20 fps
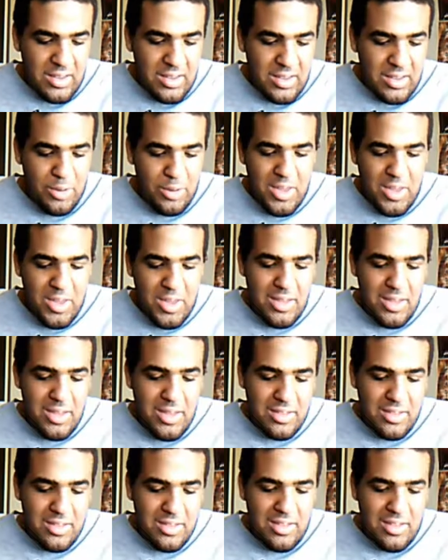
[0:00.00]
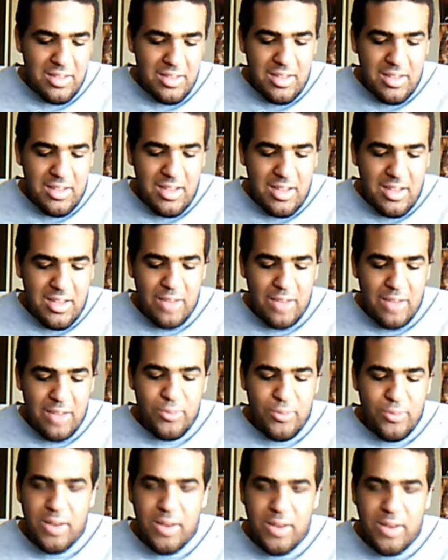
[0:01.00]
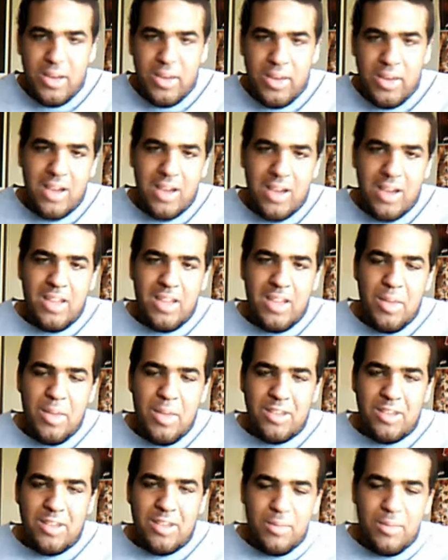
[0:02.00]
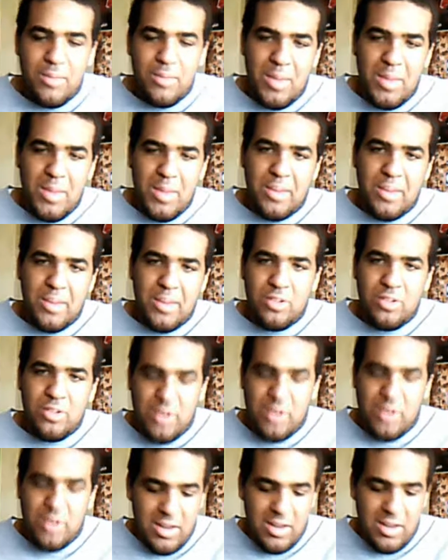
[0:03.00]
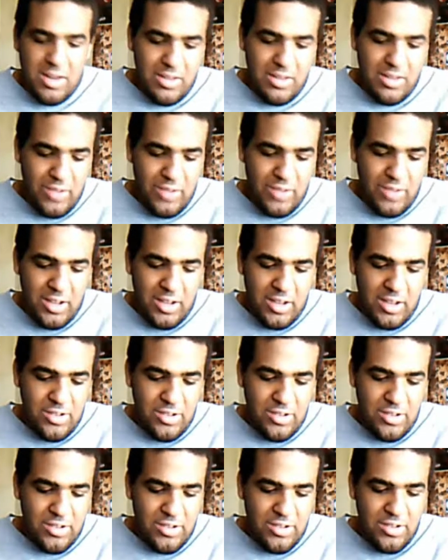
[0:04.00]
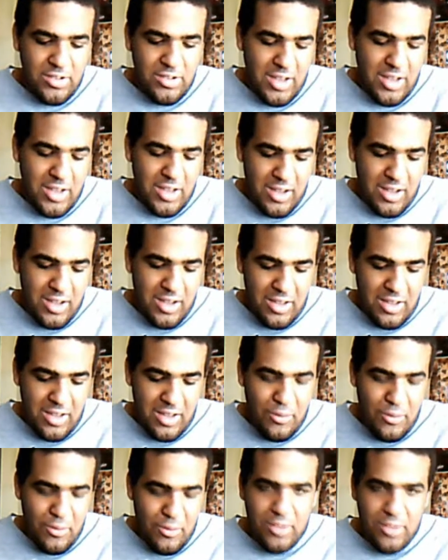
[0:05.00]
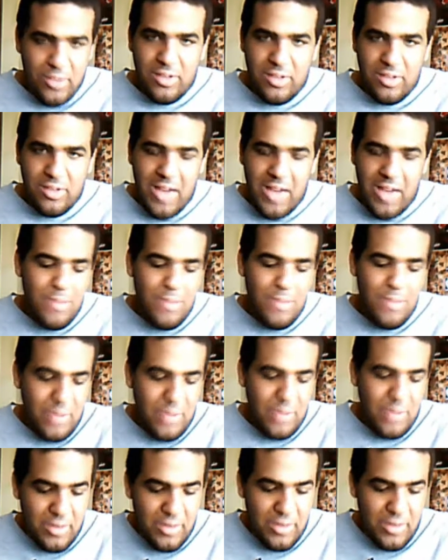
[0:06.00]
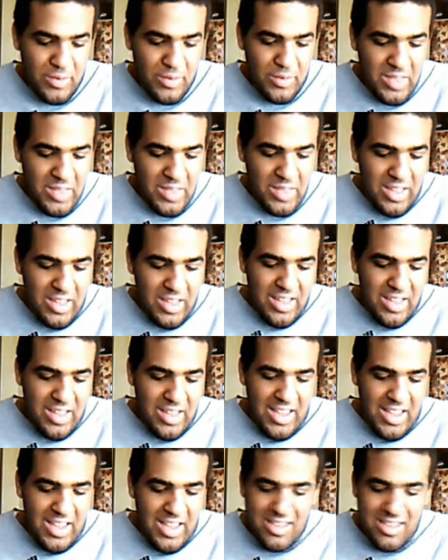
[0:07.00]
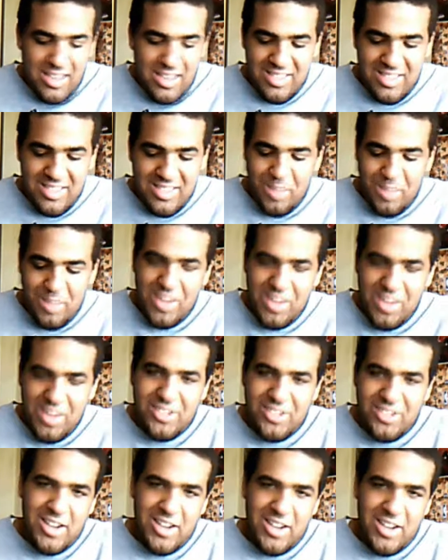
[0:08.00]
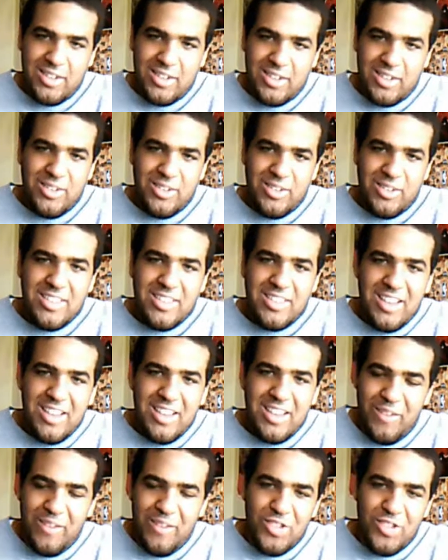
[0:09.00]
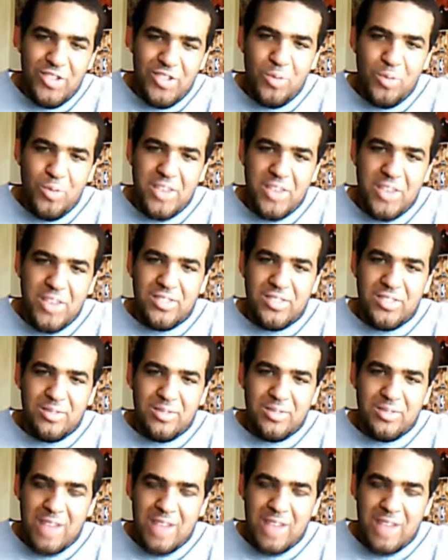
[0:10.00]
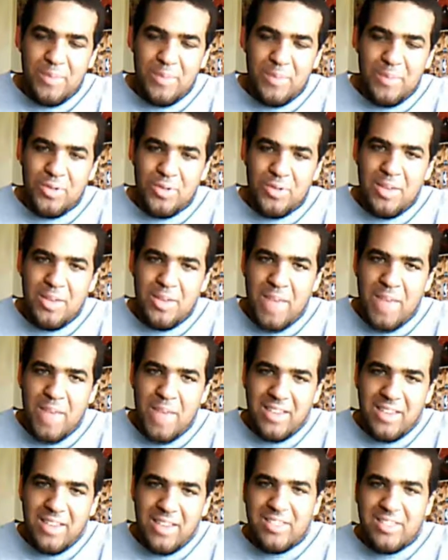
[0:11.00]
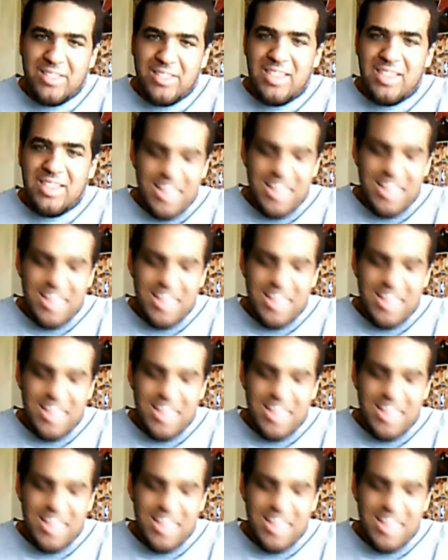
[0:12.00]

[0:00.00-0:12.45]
Killer Bee and Raikage, they make it back to their village. Everyone's all happy and whatever. And the biggest shocker of this week's top 3 mangas,